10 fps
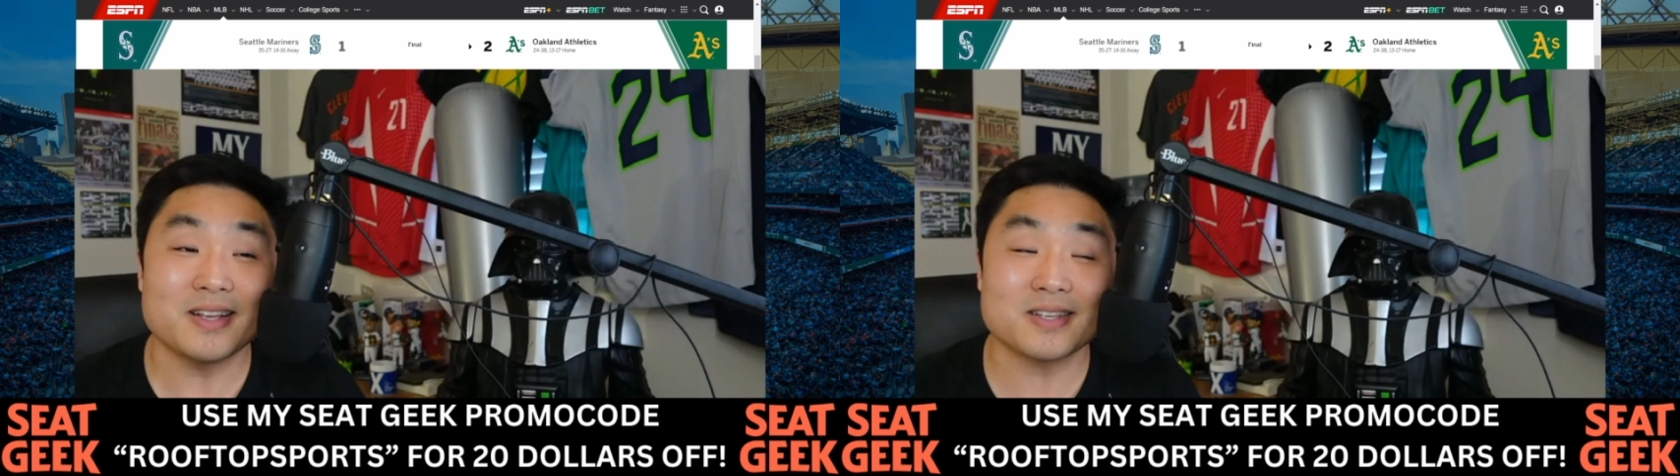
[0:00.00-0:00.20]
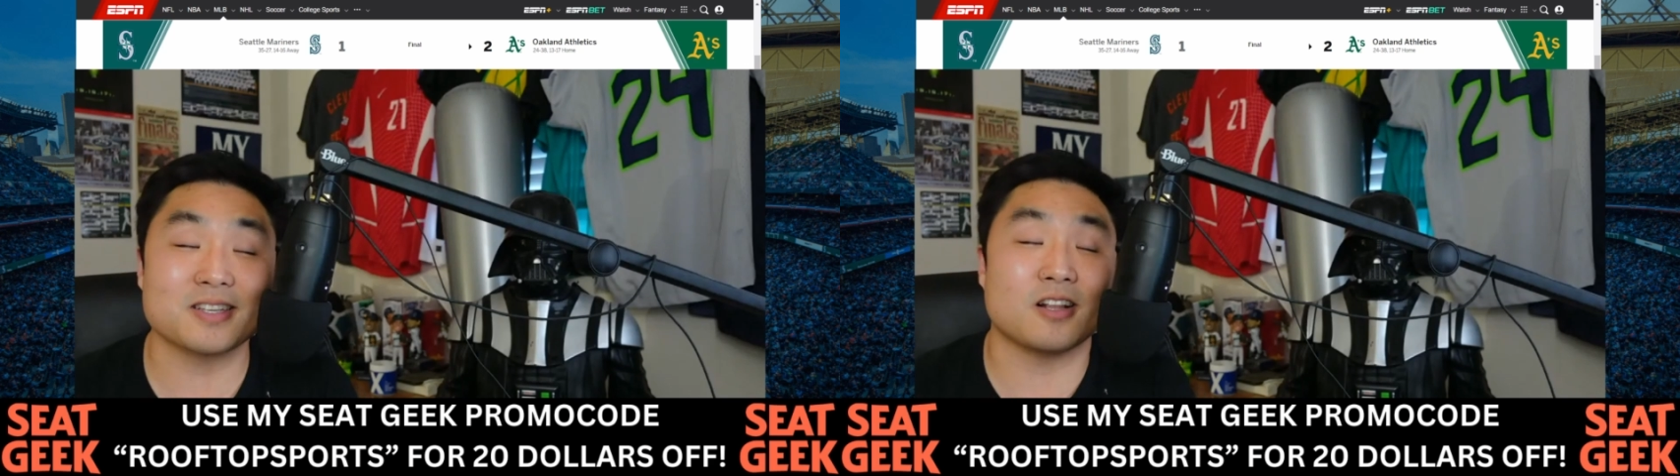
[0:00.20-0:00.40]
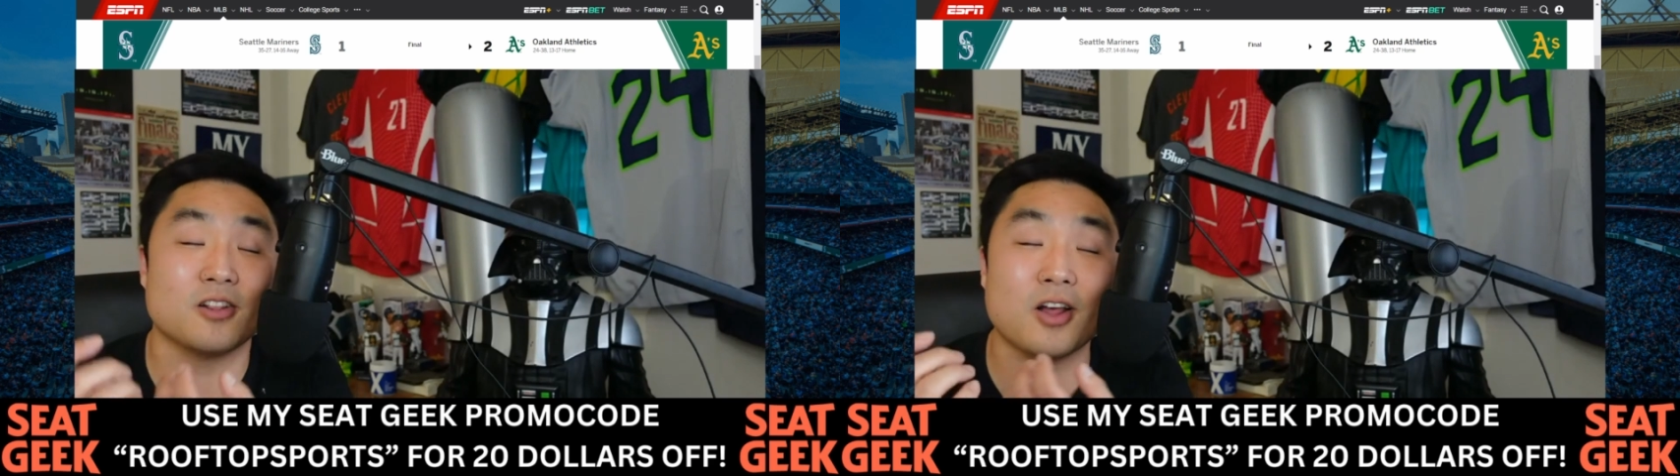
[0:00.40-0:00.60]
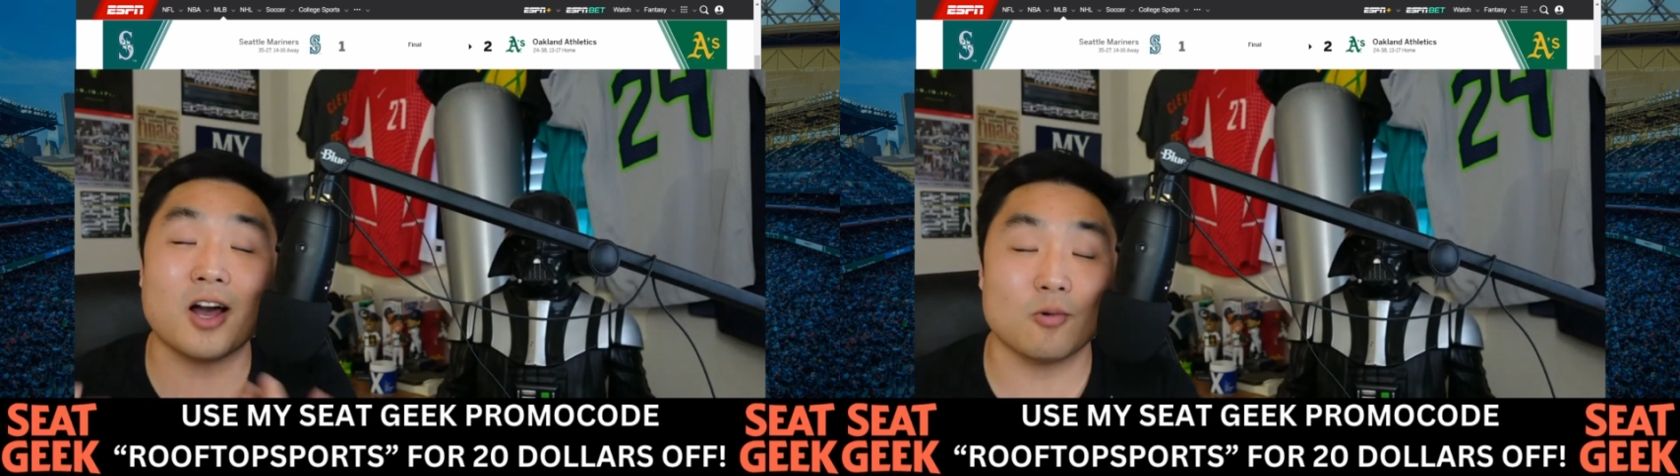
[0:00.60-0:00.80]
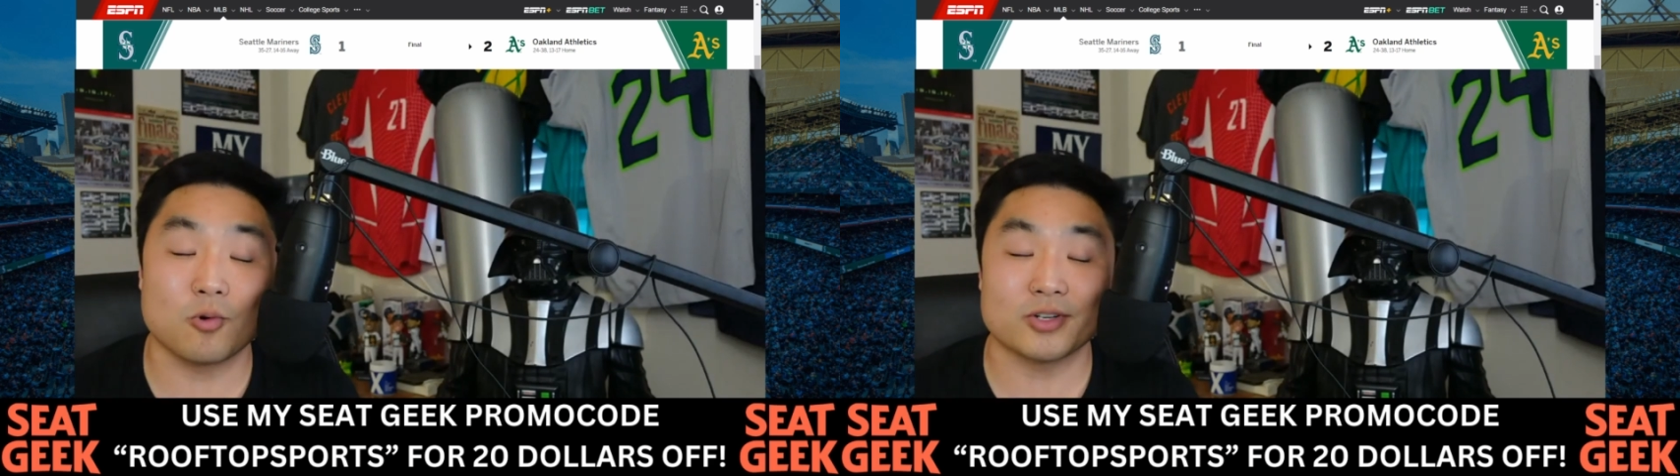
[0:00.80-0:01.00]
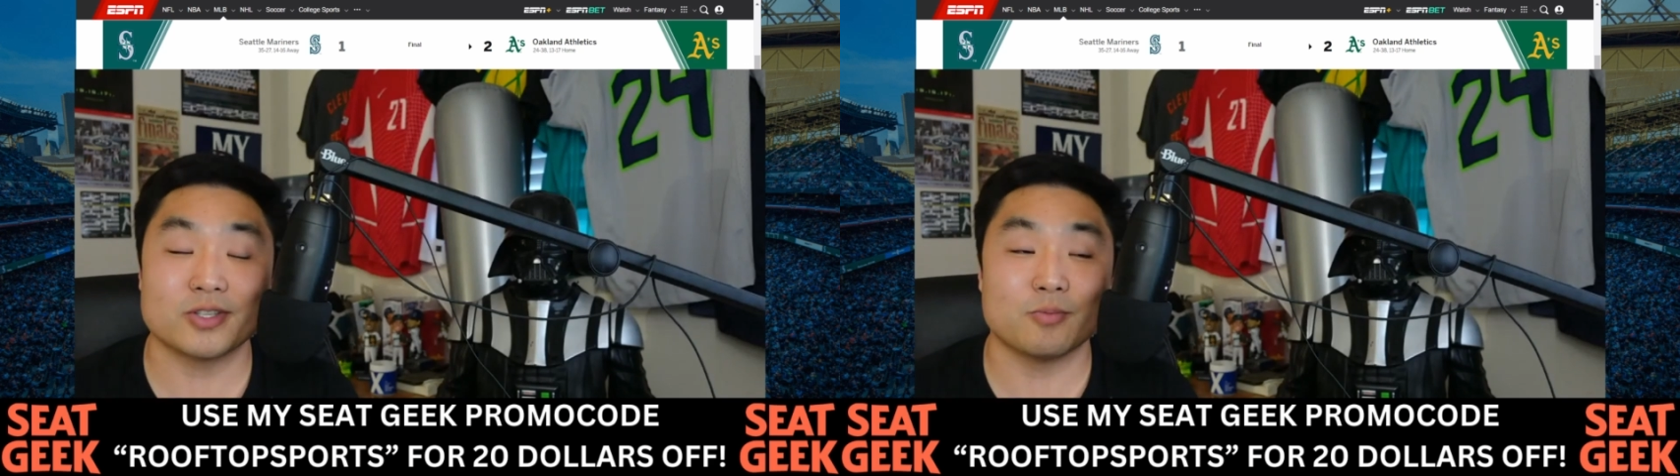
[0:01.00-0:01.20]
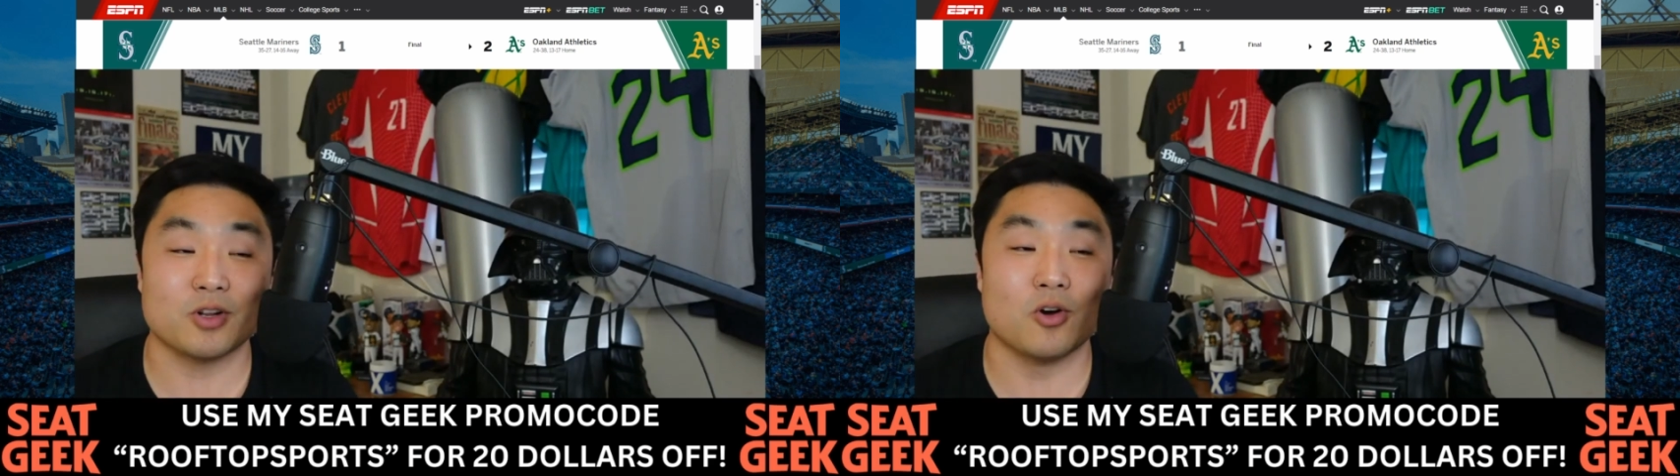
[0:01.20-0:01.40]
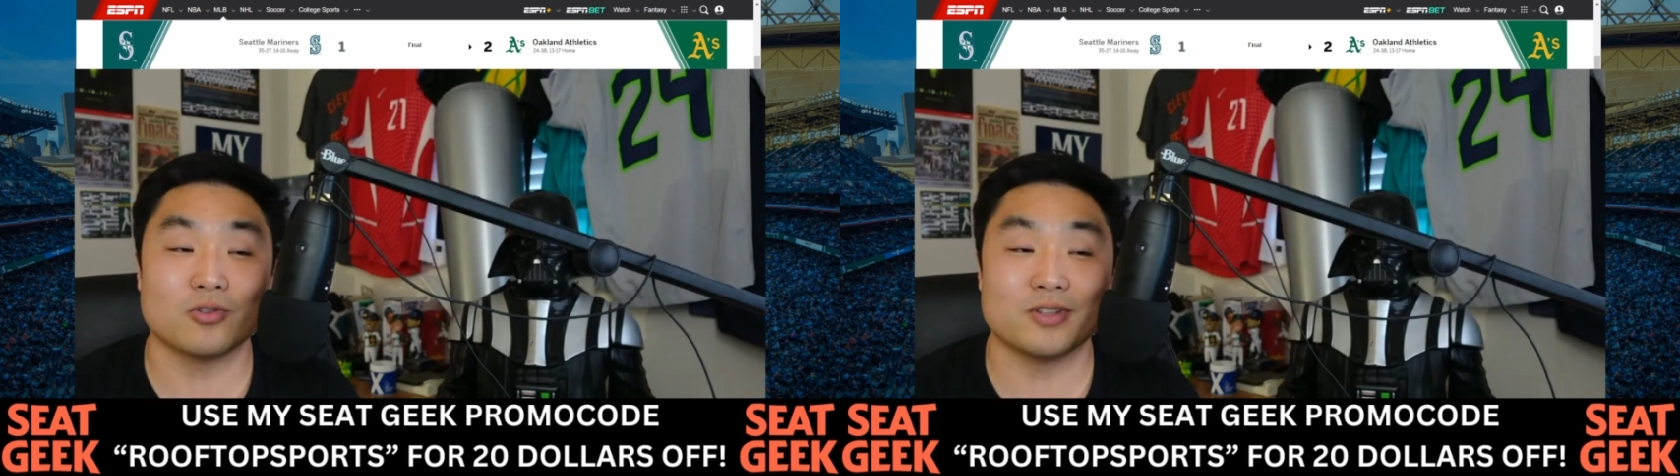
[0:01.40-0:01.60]
he does it a lot worse than
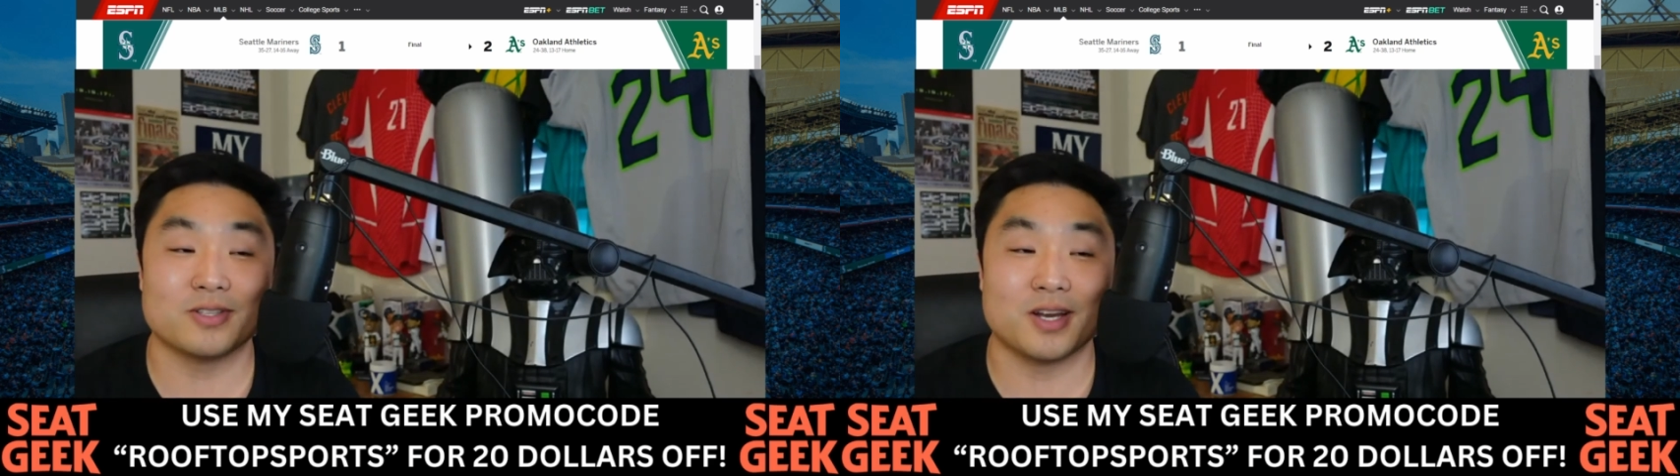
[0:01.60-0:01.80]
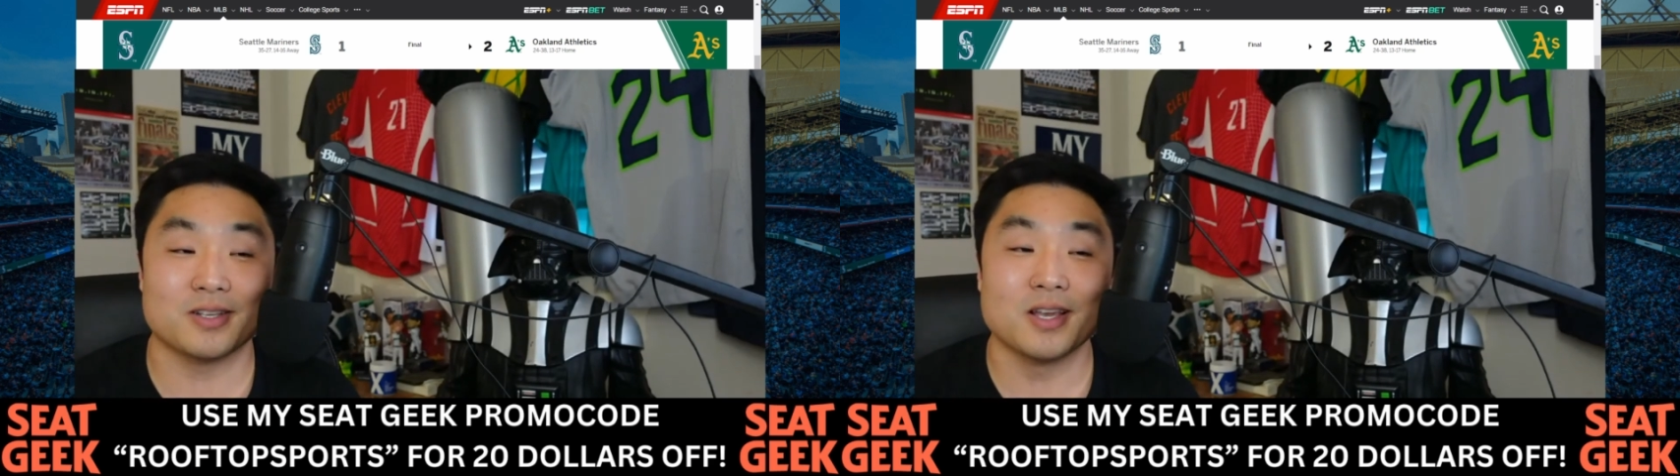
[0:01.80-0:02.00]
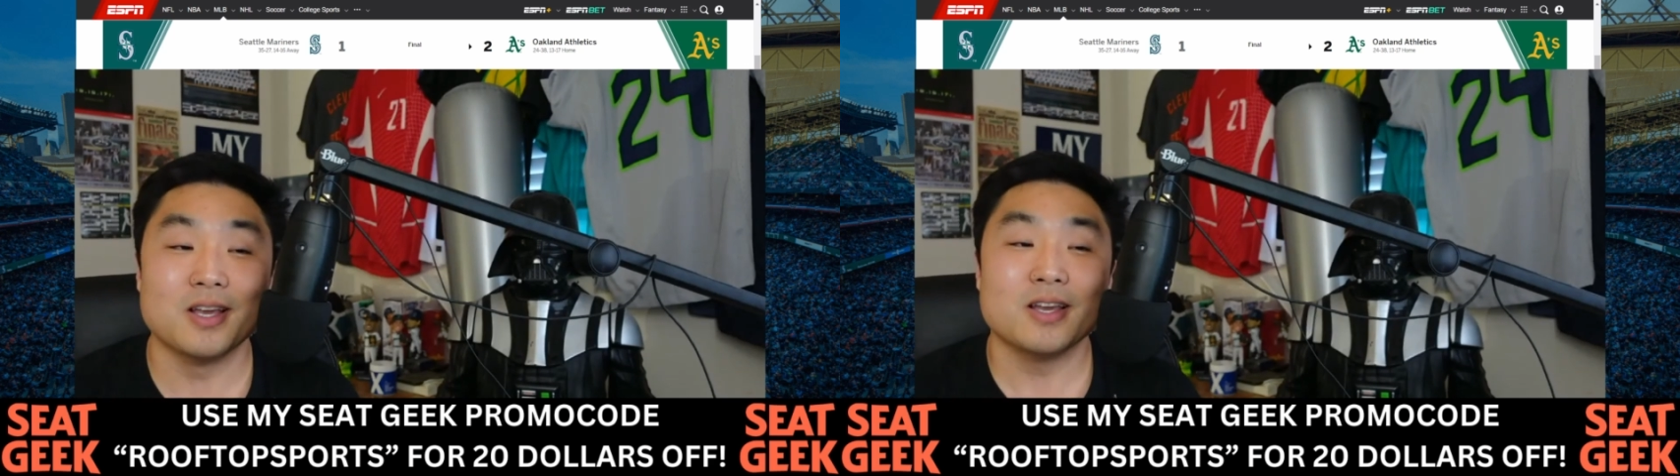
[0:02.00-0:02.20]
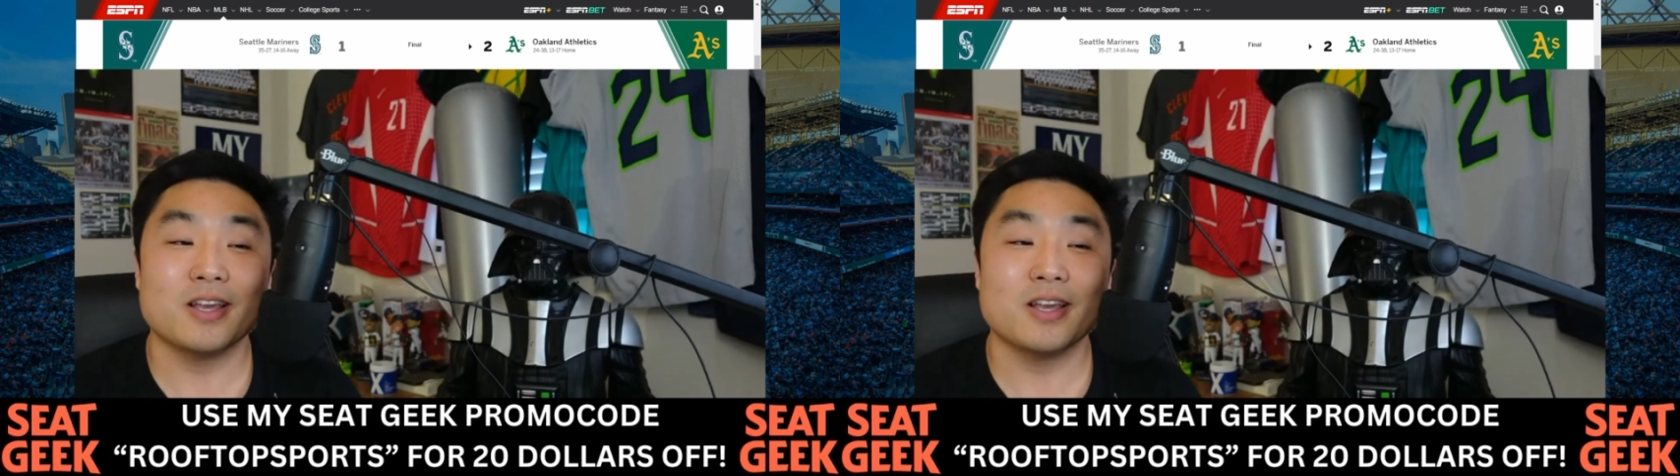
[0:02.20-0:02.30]
what Oakland does.